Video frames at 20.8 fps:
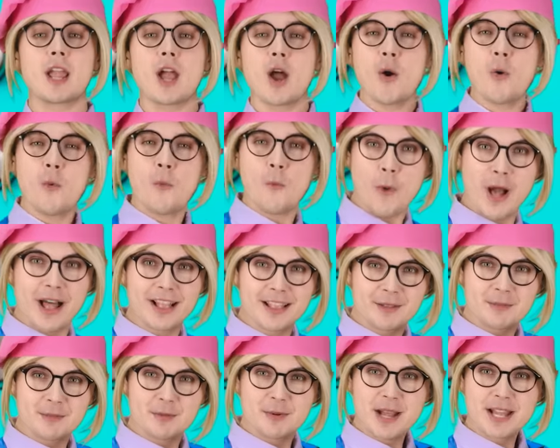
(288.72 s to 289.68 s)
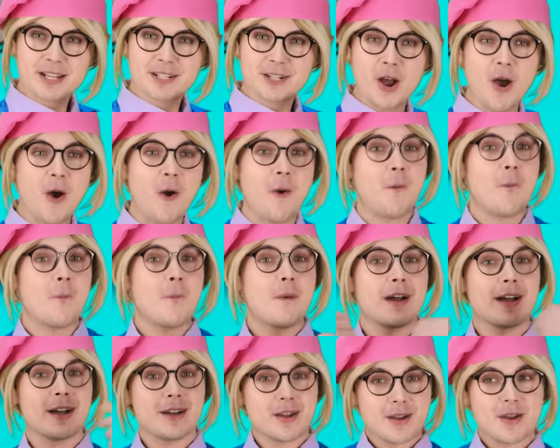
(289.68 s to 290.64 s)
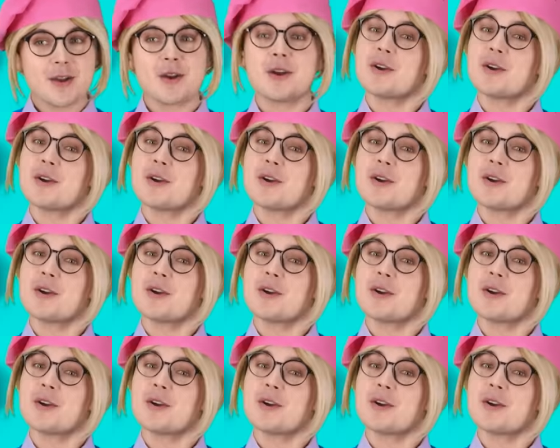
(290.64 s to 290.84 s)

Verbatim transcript: Welcome to the Cook-Off Challenge.